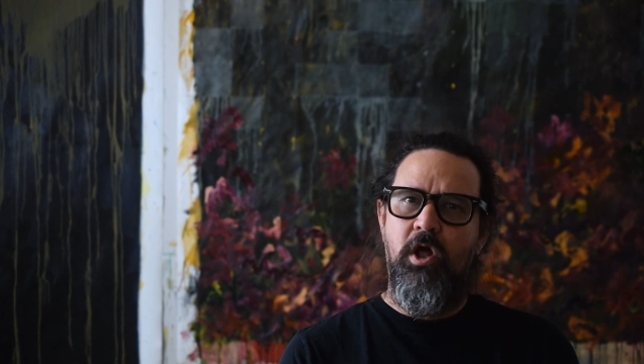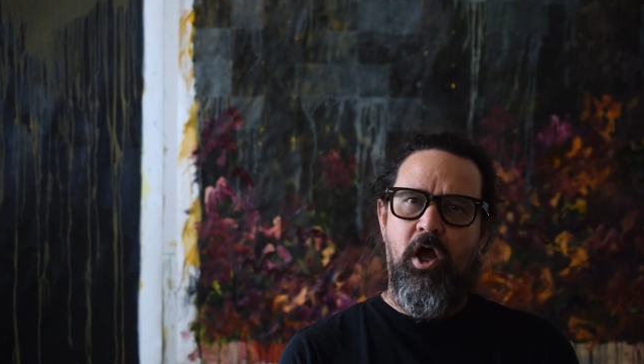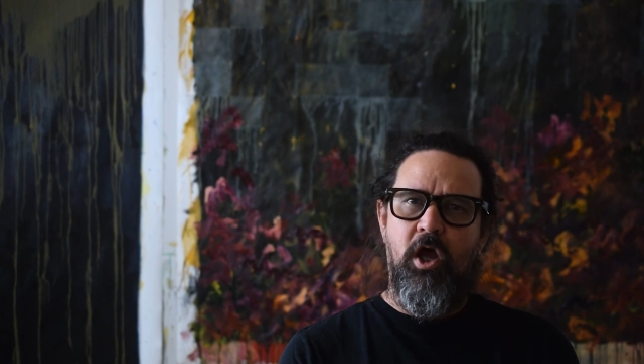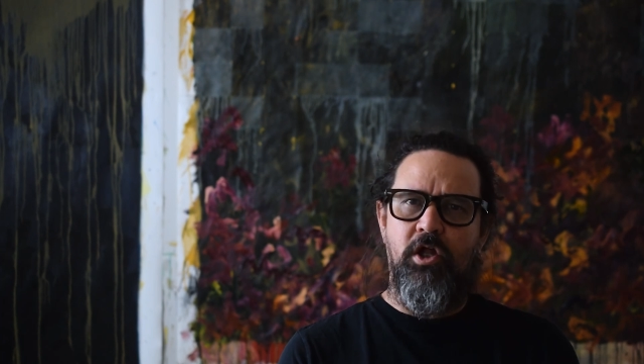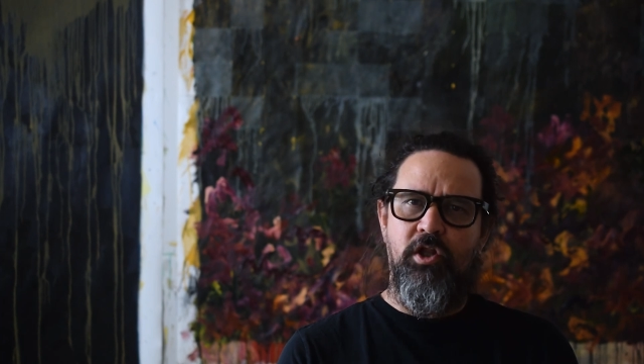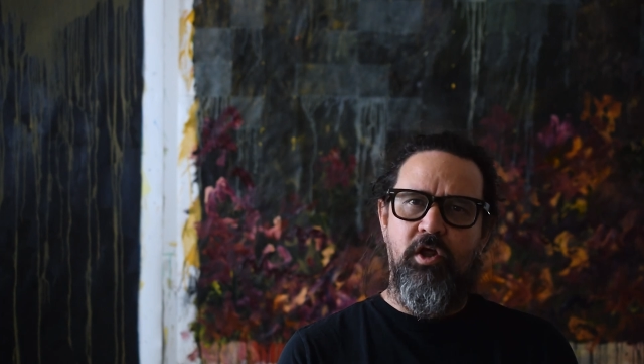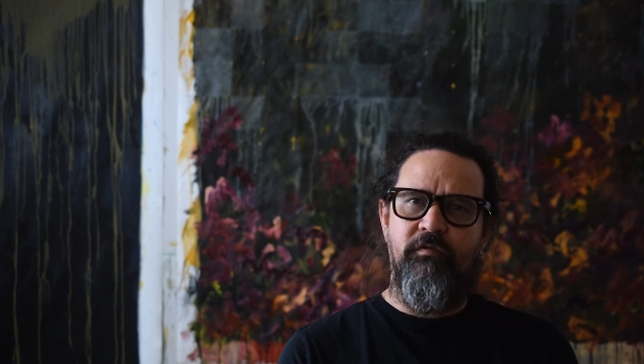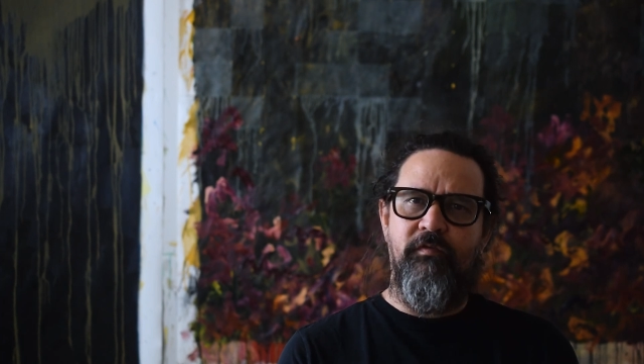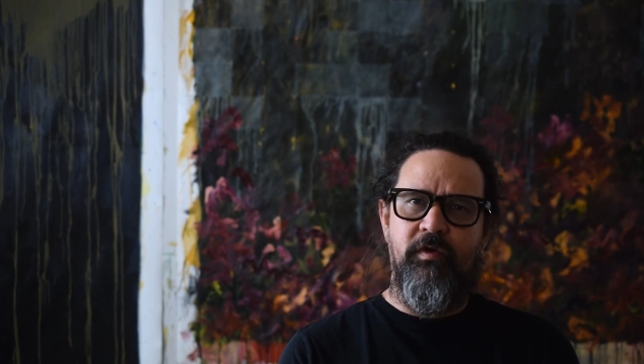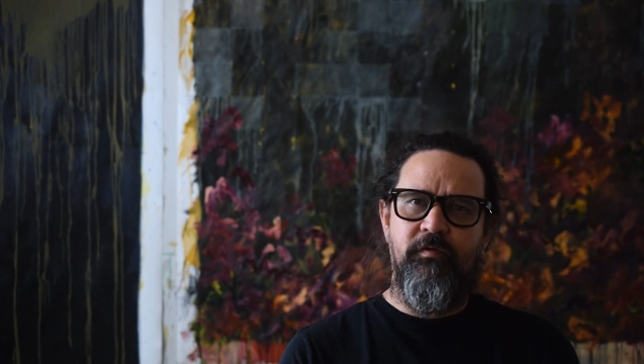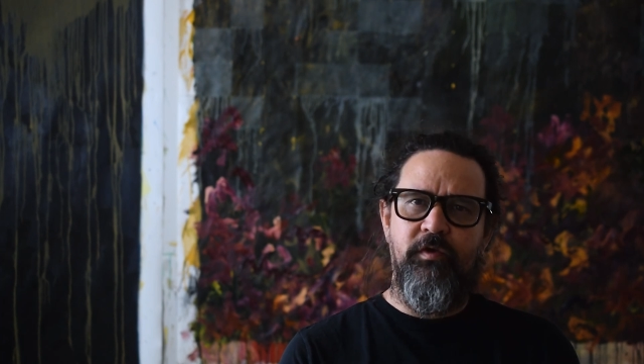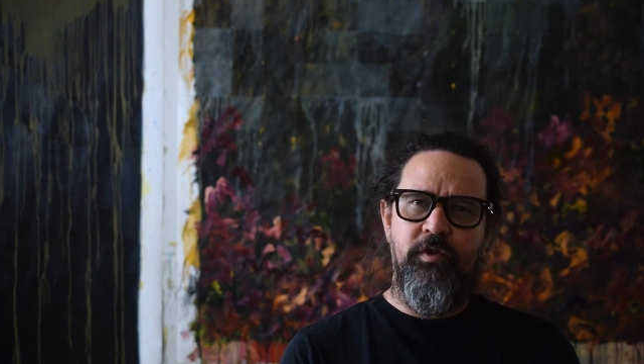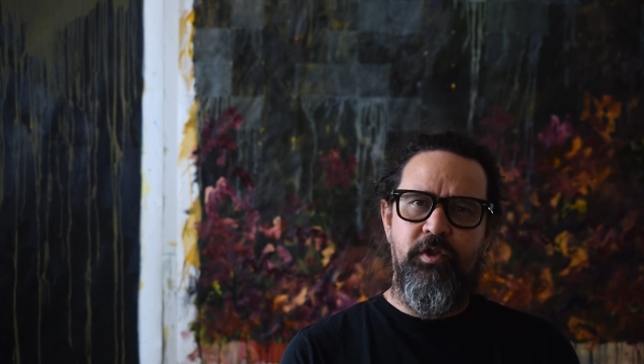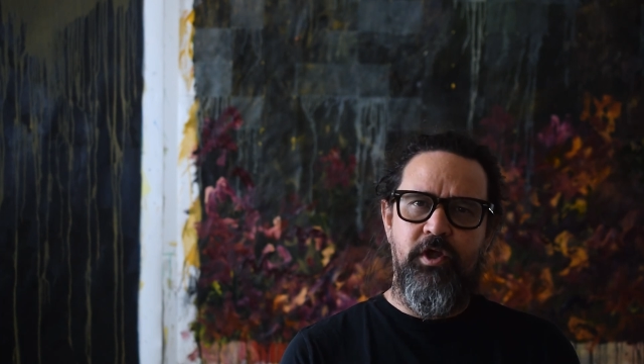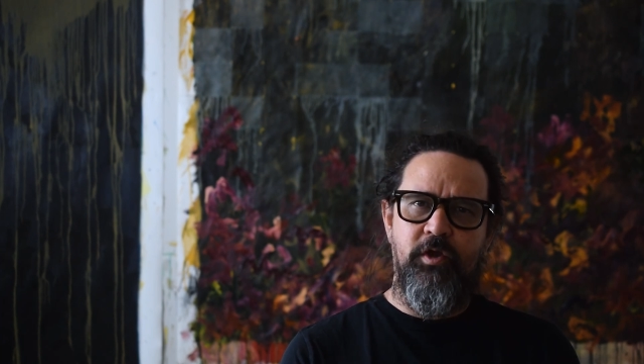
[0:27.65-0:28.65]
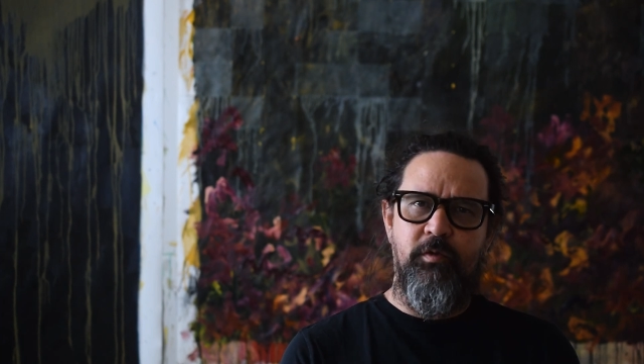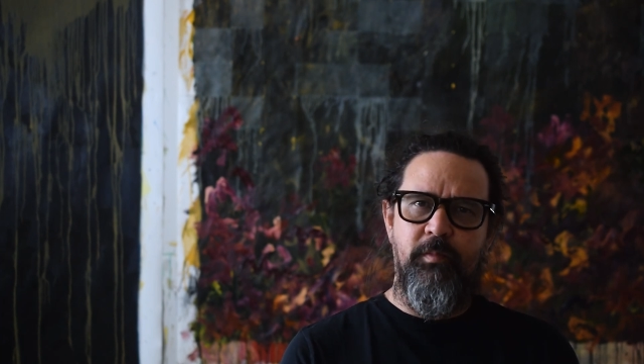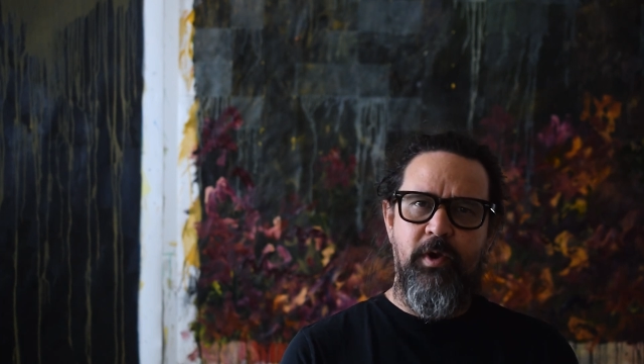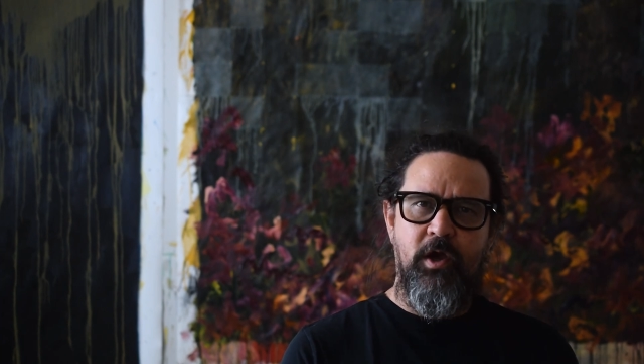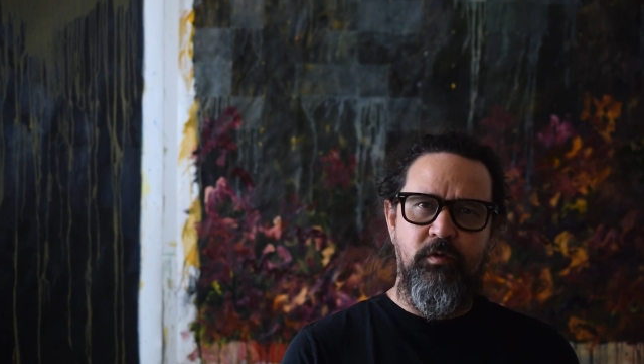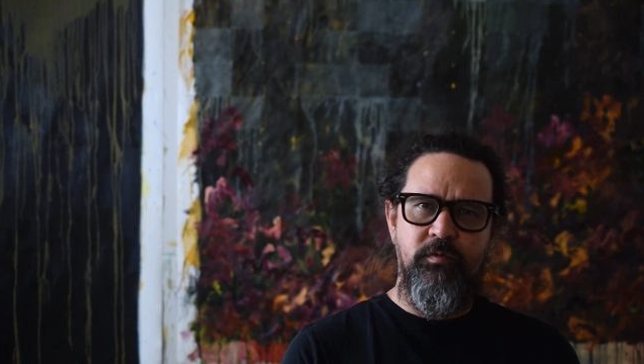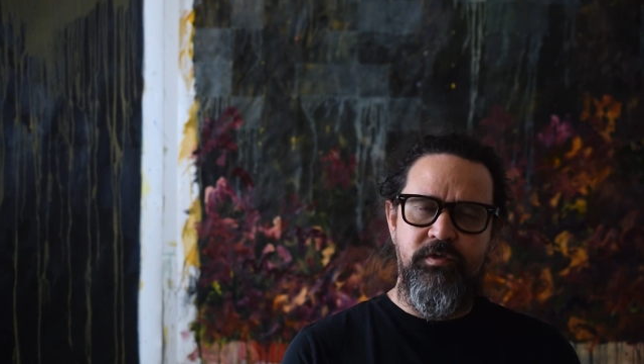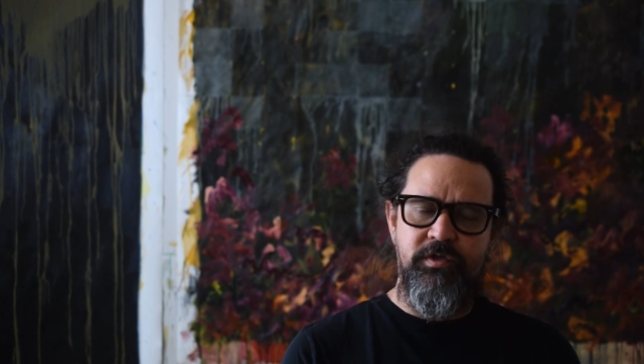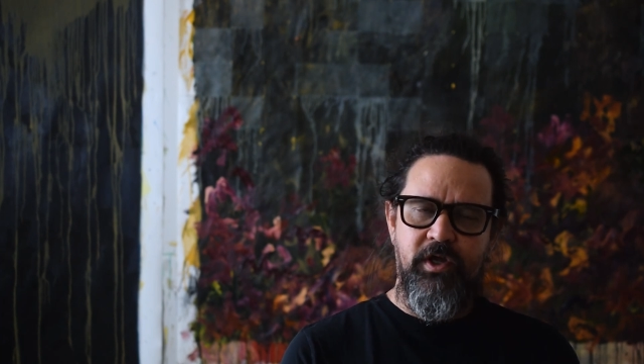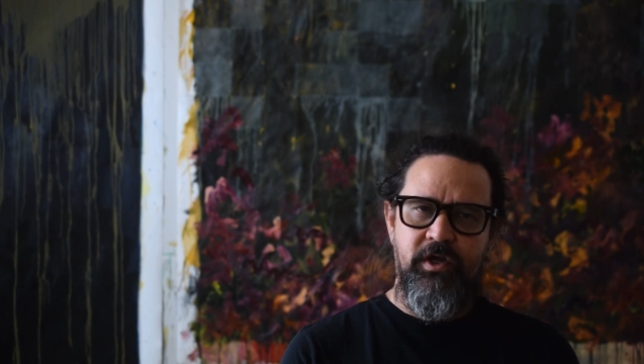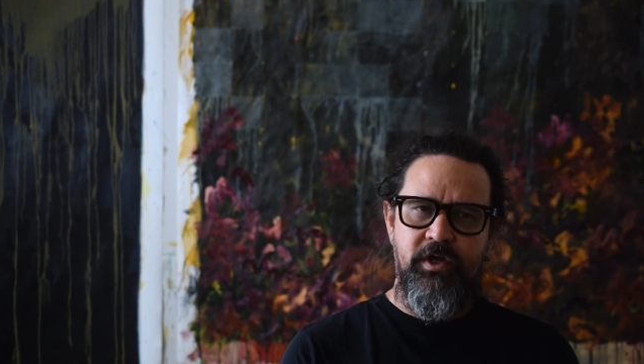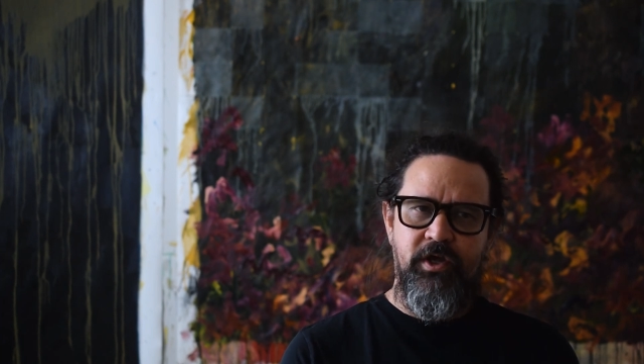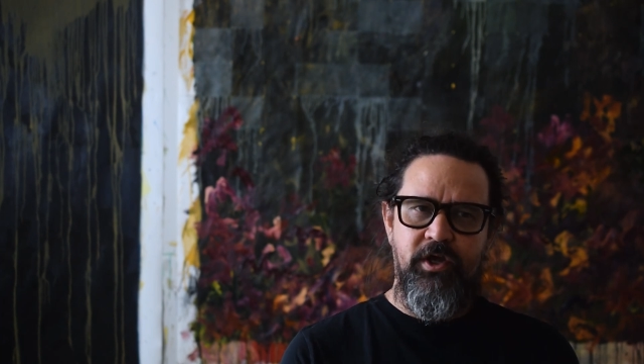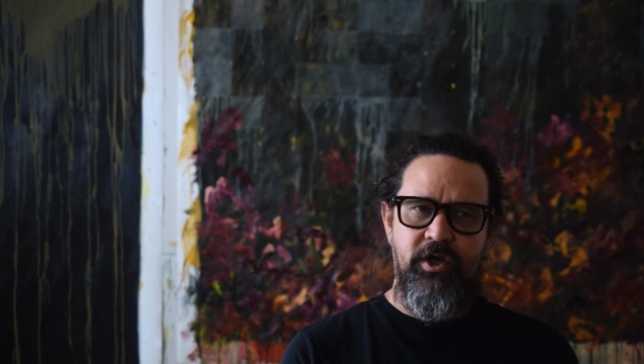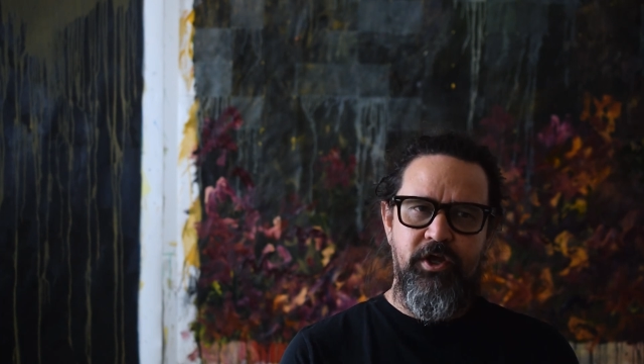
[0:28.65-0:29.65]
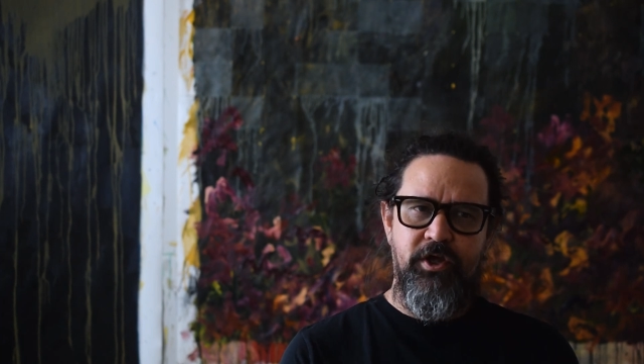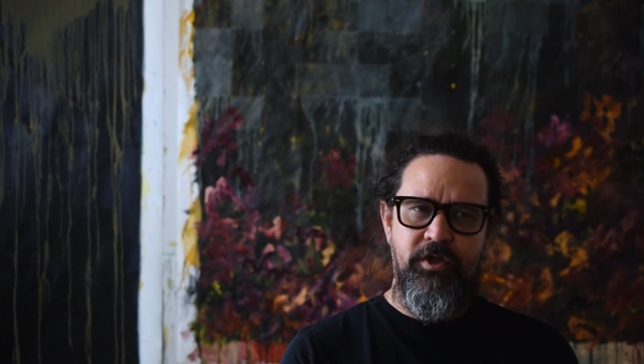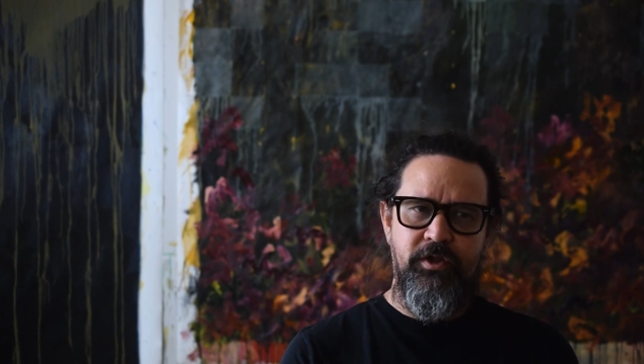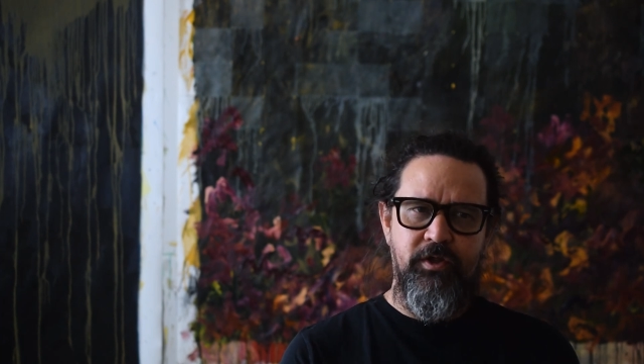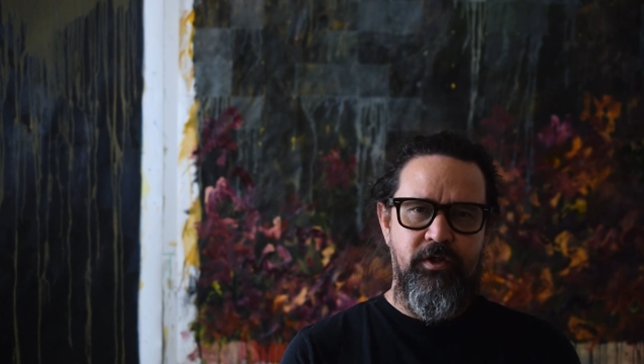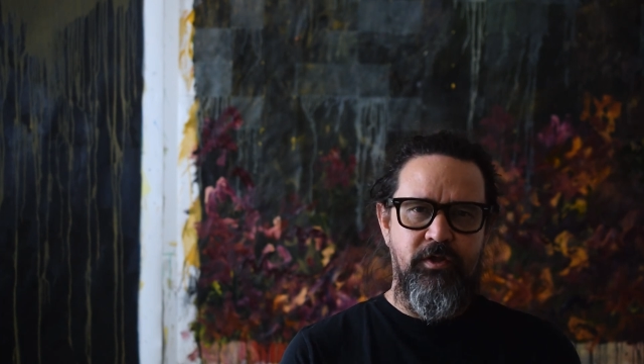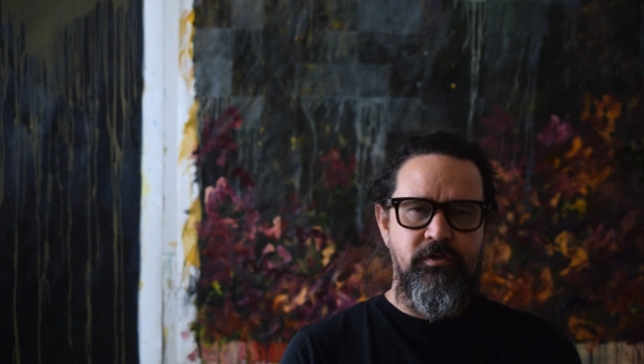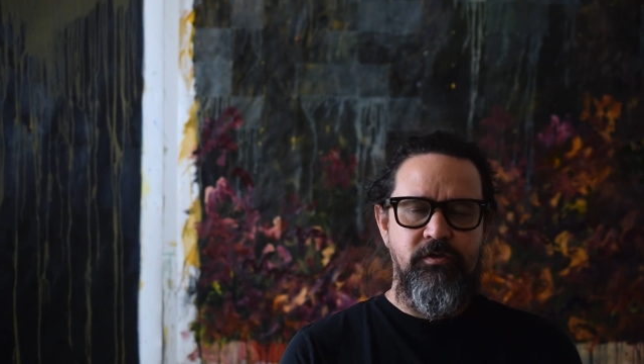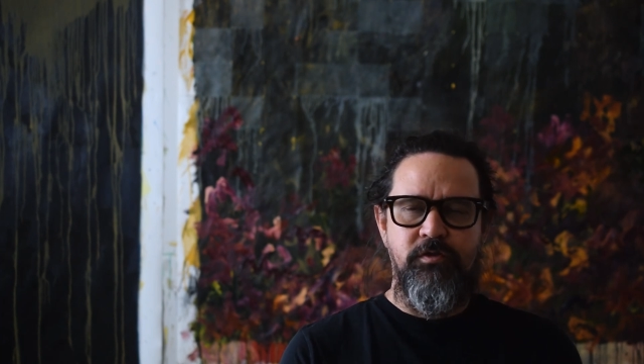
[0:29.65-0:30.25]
I love everything about Decca,